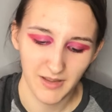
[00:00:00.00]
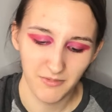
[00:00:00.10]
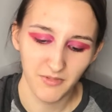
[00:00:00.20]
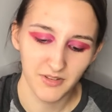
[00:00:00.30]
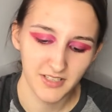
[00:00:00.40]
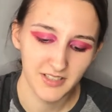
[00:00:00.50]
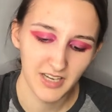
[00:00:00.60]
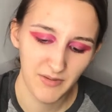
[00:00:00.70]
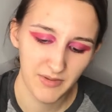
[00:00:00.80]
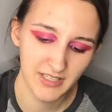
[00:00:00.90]
I'm
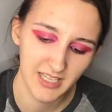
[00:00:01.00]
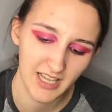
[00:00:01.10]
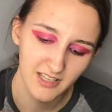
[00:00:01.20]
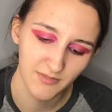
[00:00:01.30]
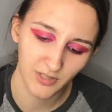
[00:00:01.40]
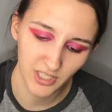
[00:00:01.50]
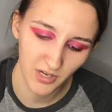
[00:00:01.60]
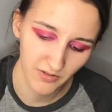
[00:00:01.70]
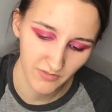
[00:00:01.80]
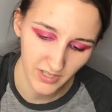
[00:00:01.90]
determined to get as much
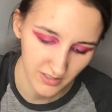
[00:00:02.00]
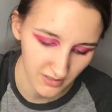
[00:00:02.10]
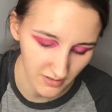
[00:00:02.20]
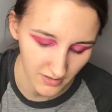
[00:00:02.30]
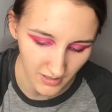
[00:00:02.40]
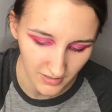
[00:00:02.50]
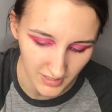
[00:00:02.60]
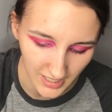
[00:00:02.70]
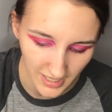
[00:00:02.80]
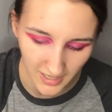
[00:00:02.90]
out of this as
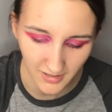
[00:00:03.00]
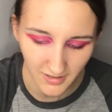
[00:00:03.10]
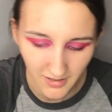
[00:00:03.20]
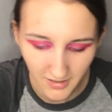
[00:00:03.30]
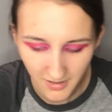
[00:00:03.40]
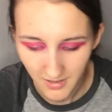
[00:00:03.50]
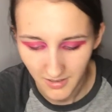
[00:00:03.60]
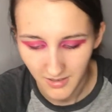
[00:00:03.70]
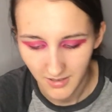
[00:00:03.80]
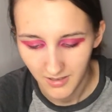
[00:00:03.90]
I can.
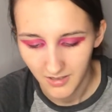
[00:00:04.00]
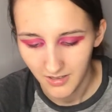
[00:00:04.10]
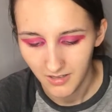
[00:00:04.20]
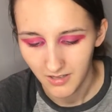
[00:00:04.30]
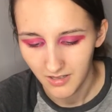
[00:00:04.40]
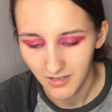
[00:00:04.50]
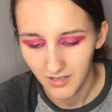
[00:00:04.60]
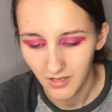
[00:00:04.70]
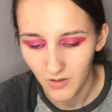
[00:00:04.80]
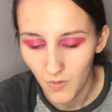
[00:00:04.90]
Mm.
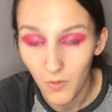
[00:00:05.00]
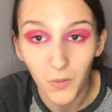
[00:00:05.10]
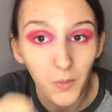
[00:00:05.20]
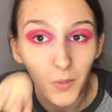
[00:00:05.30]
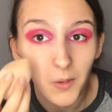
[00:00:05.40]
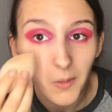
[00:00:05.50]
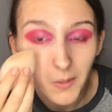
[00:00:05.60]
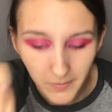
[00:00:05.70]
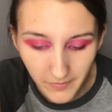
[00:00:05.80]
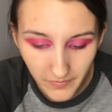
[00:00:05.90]
Oh.
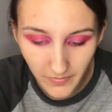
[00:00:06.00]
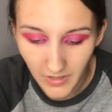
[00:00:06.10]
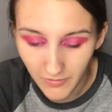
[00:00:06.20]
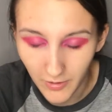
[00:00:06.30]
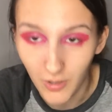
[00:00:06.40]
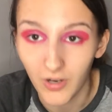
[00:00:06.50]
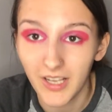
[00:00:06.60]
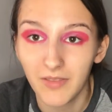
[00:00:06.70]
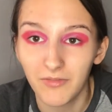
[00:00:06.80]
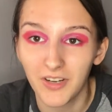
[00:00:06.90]
I forgot. I
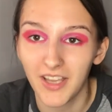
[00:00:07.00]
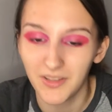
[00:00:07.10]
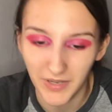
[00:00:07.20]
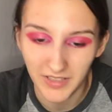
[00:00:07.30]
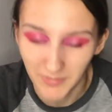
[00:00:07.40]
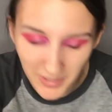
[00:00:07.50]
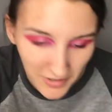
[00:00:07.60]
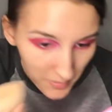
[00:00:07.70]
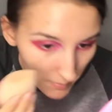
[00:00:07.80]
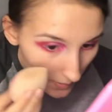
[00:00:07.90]
keep forgetting to pick the mirror
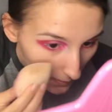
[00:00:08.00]
up.